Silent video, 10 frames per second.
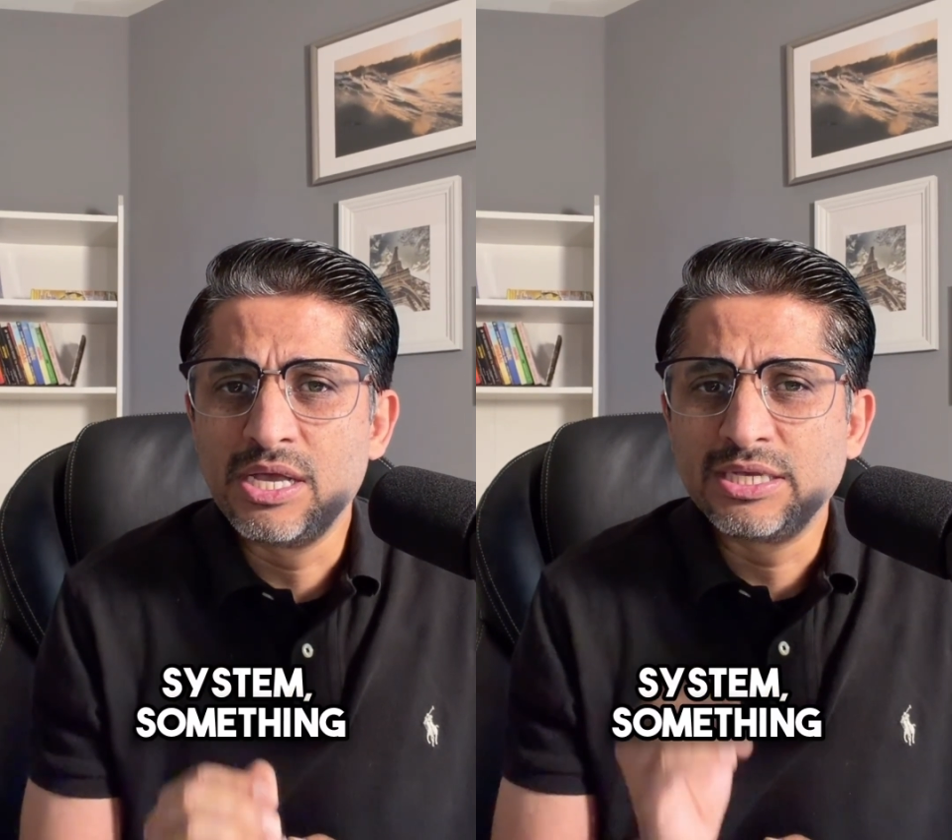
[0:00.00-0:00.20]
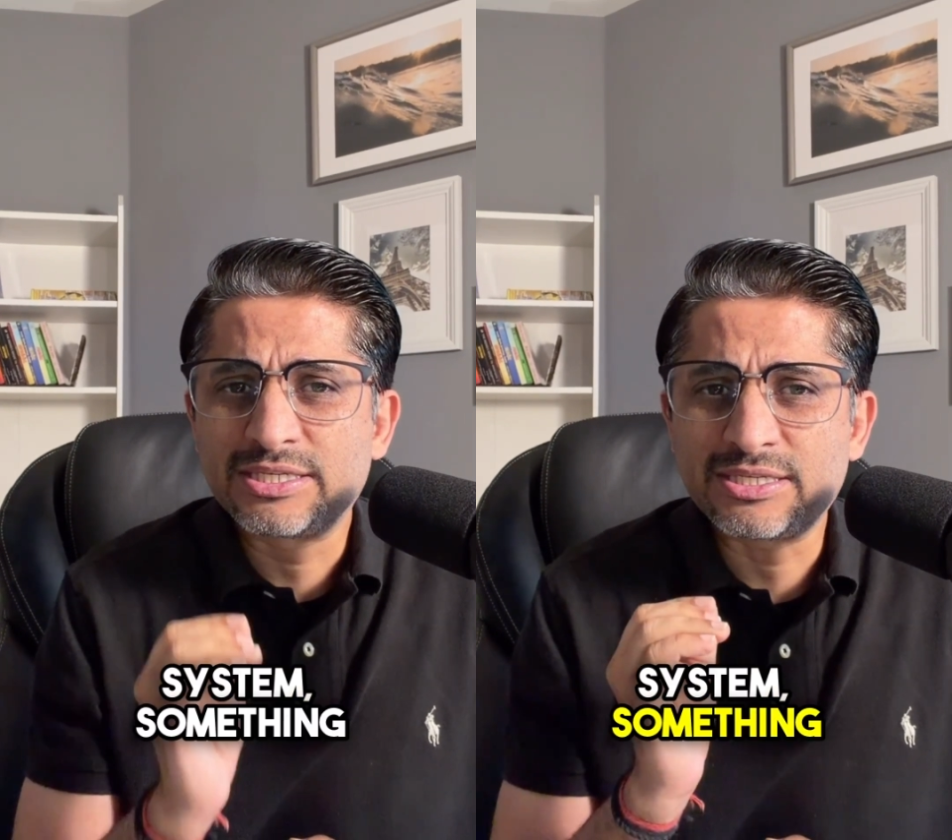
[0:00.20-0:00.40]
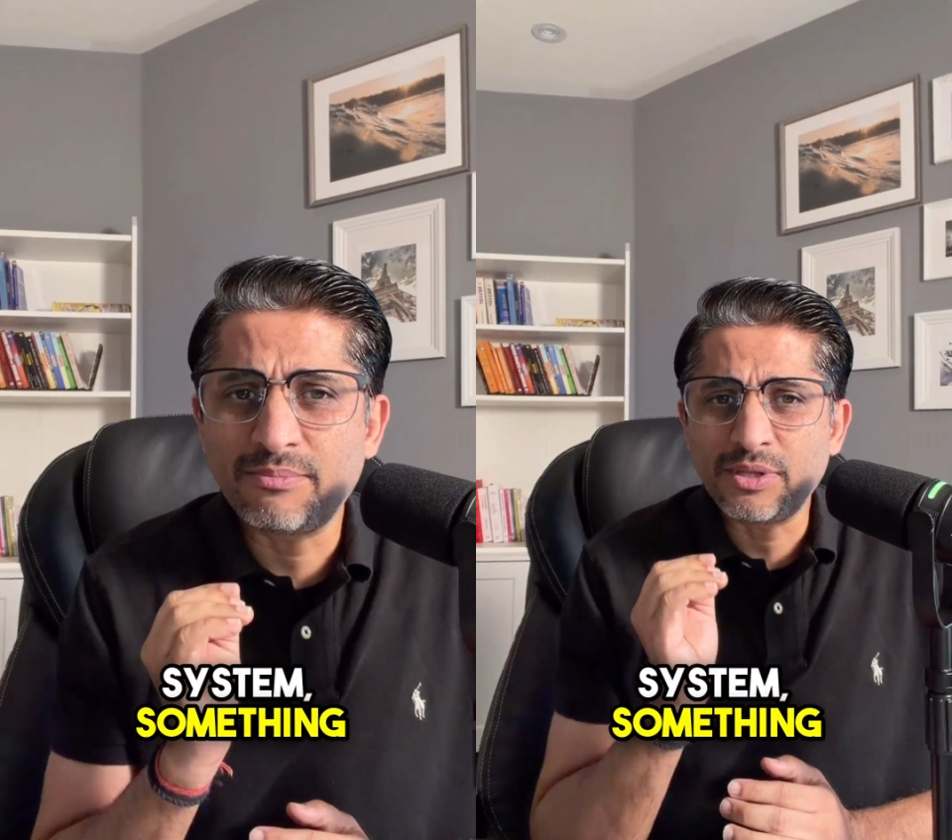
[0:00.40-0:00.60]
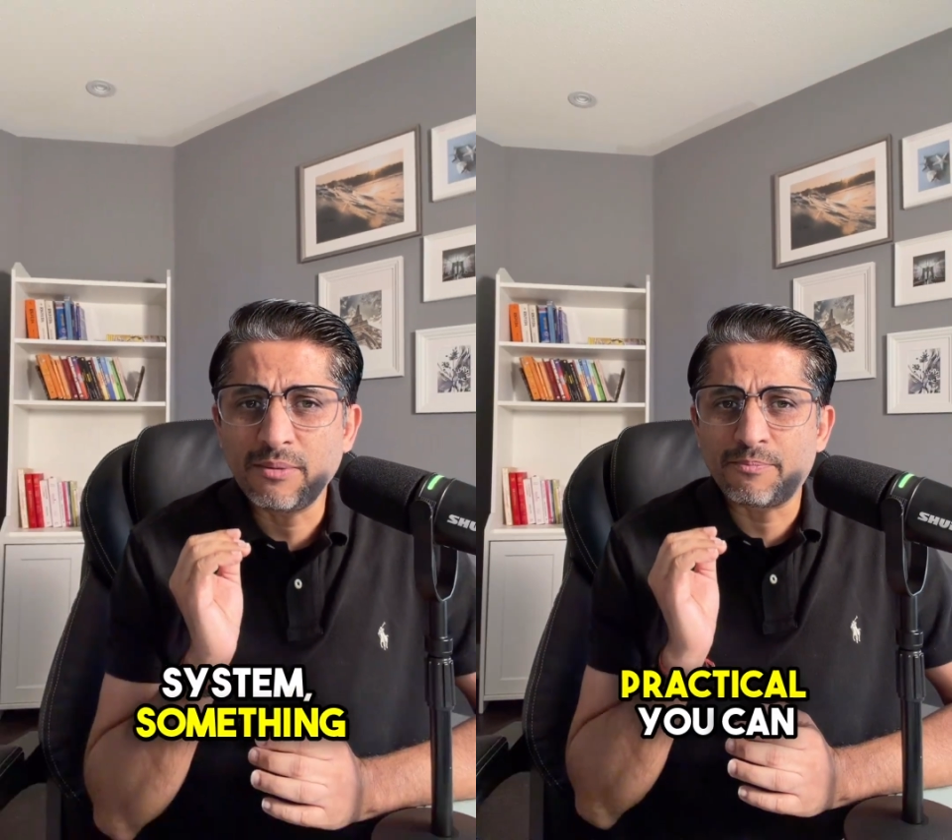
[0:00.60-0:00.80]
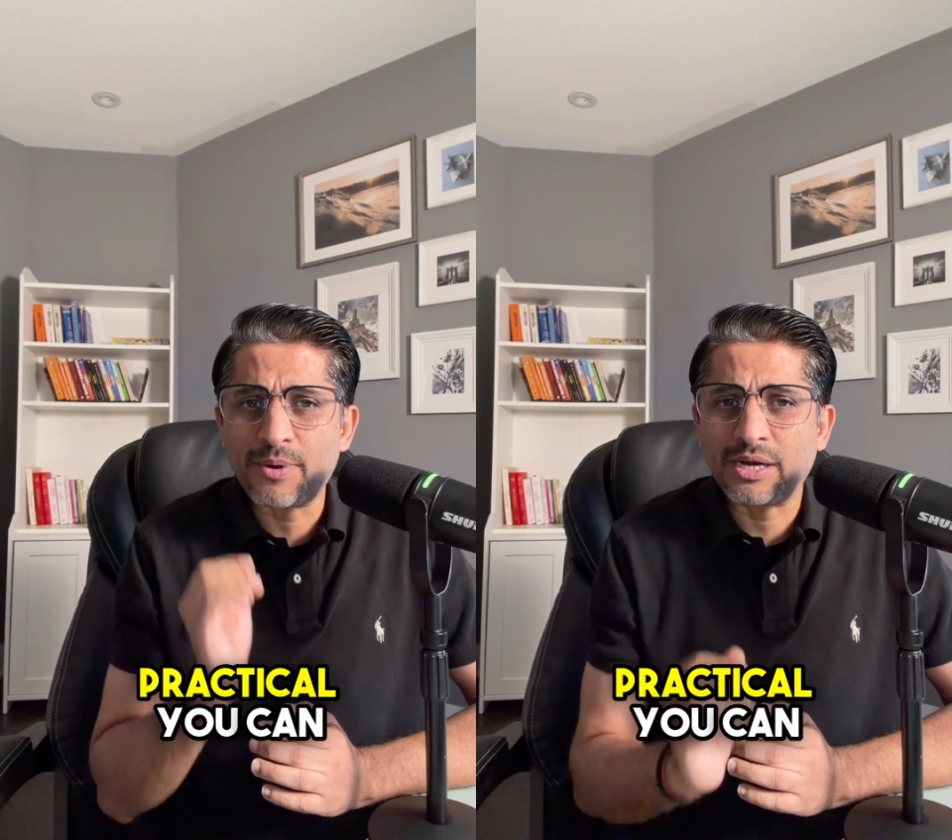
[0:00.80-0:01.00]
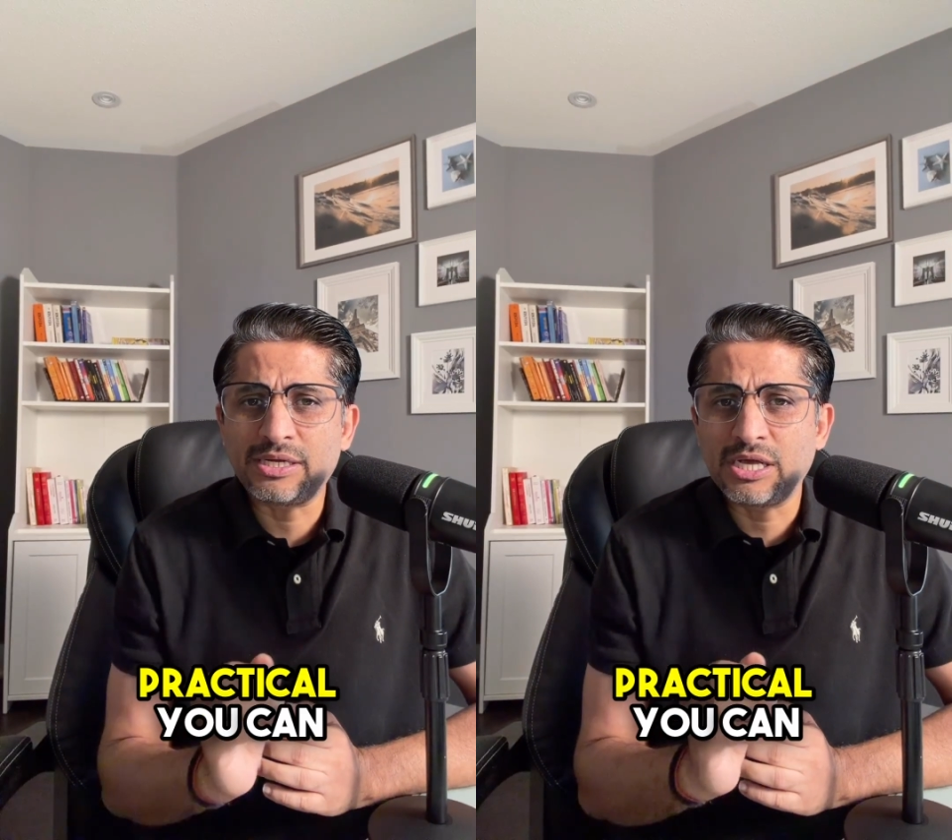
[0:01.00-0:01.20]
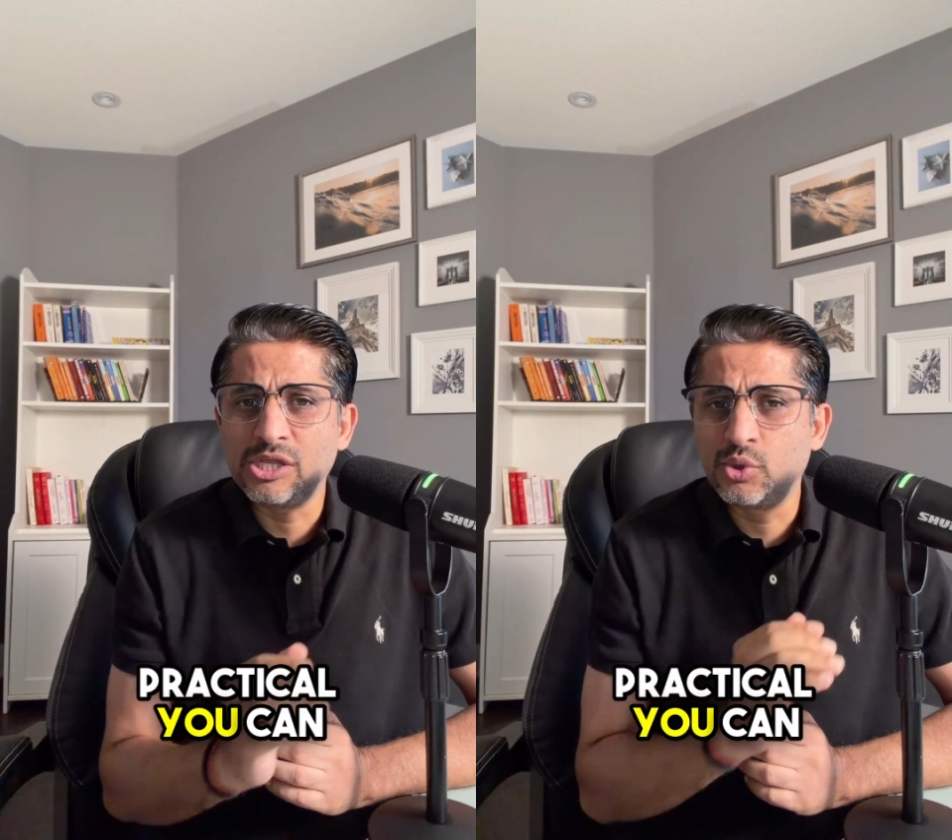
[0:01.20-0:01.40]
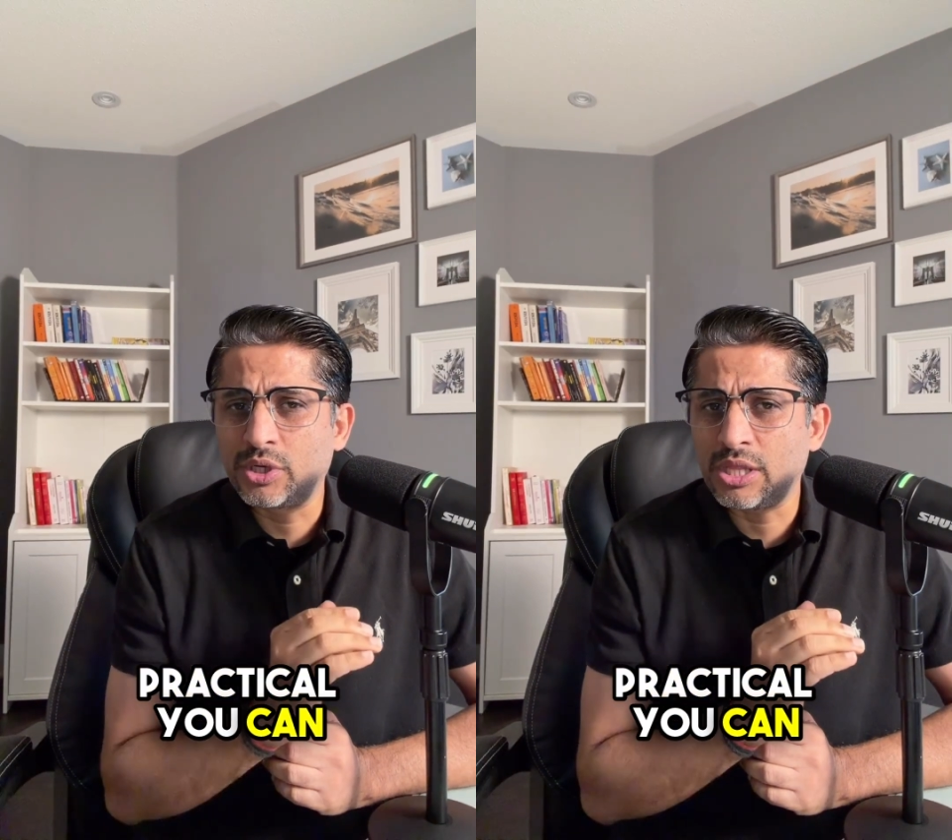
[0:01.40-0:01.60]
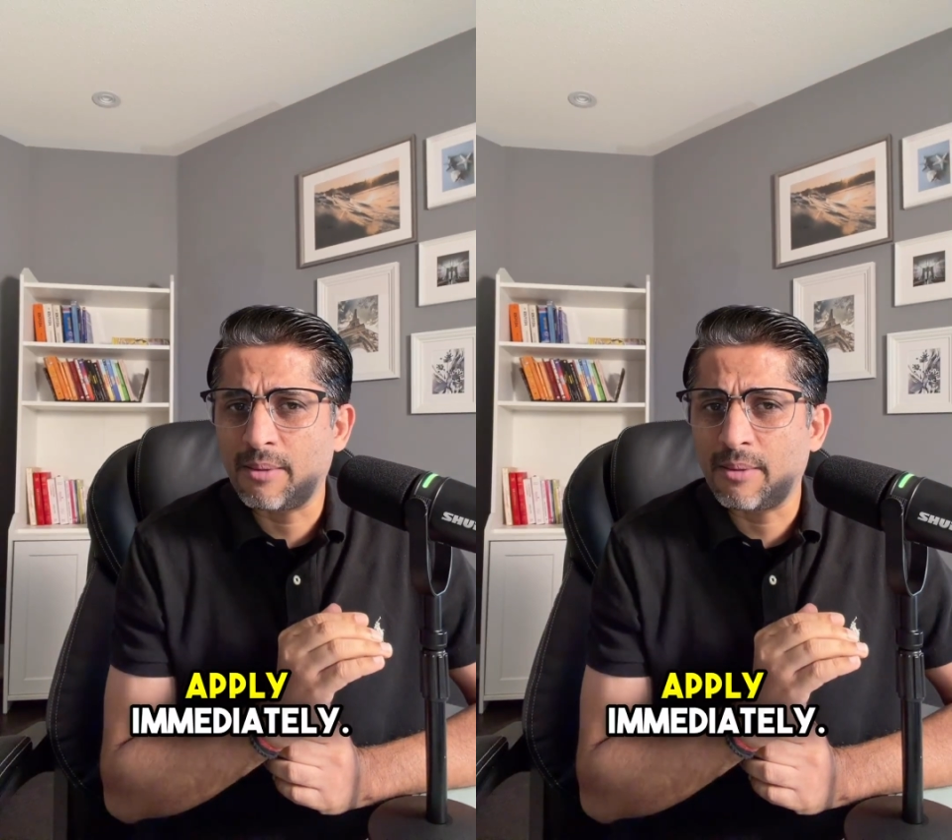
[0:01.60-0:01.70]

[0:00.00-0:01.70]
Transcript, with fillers: something practical you can